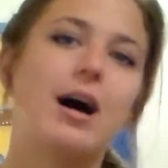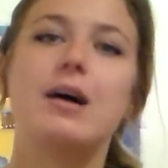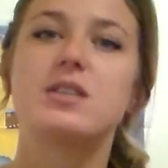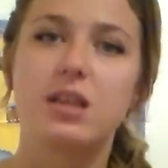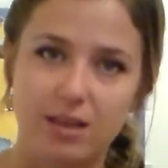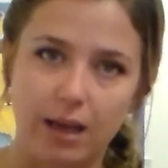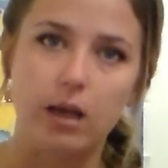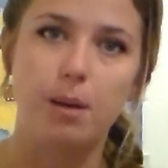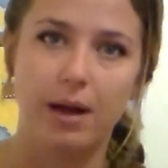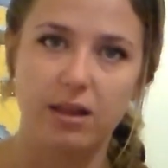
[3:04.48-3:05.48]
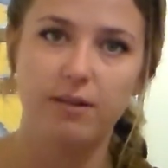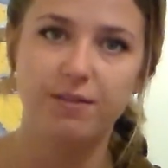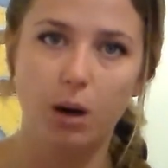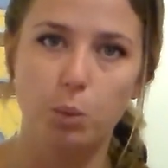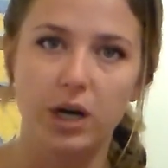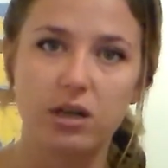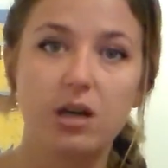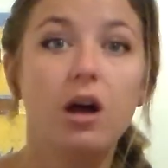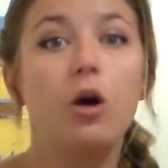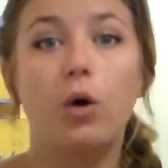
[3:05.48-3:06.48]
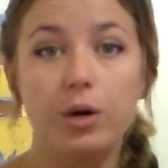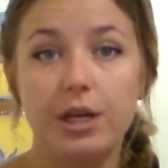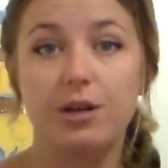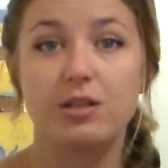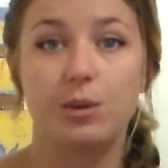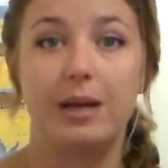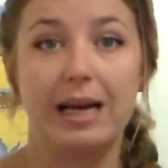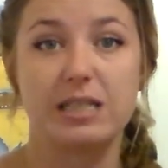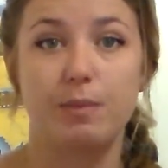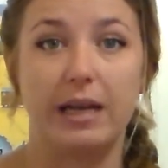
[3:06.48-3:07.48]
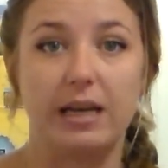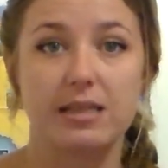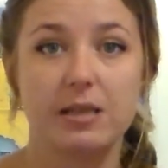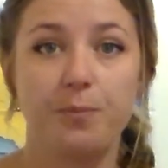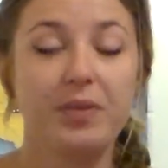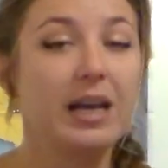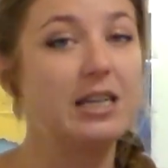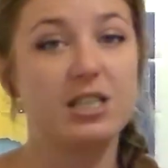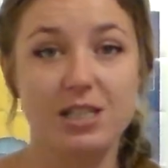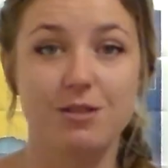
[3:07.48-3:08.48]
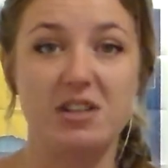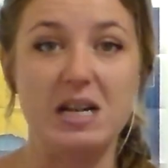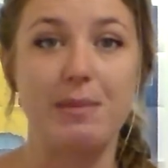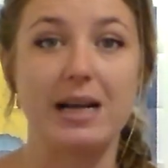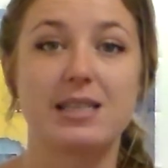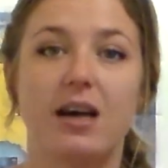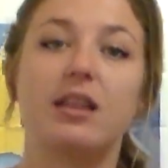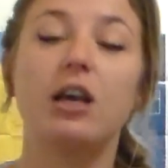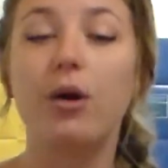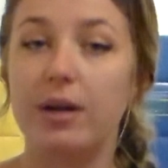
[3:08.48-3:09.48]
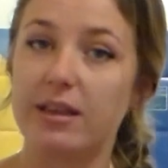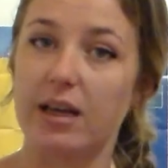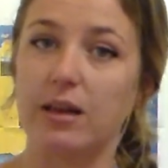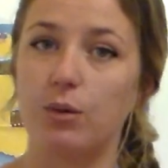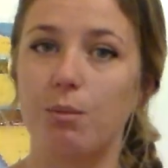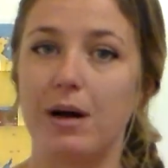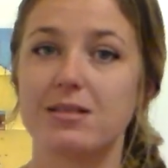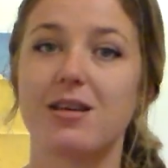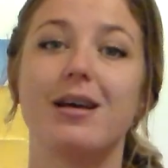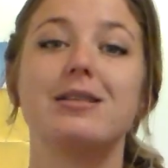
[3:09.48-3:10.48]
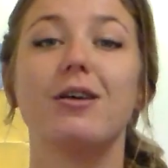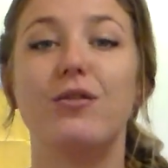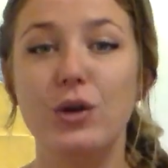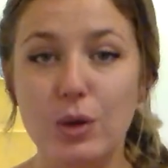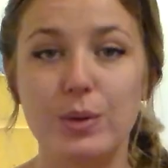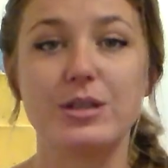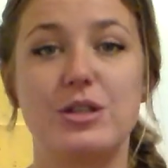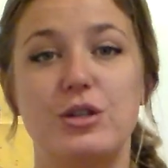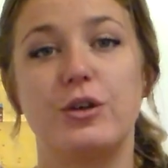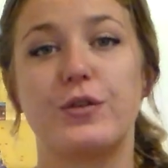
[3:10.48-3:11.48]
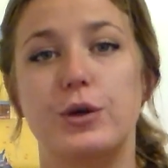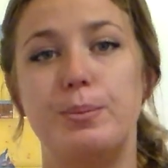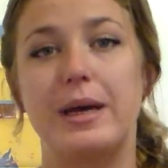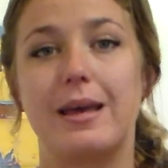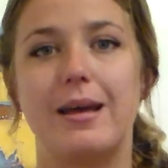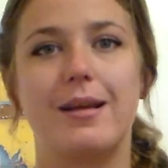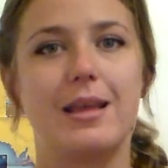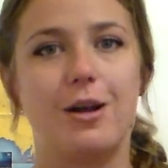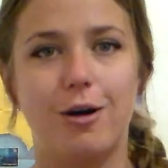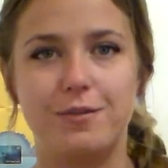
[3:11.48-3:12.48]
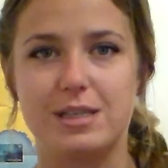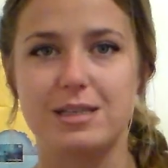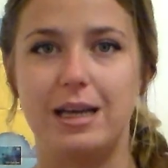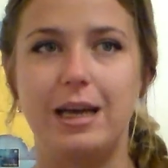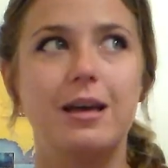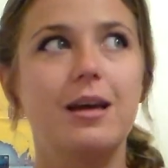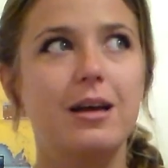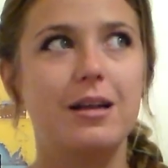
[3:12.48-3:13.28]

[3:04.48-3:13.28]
and not have to think about that farm work. Or you can do it last minute. It doesn't really matter. The only thing that will matter is if you want to do your fruit picking, then obviously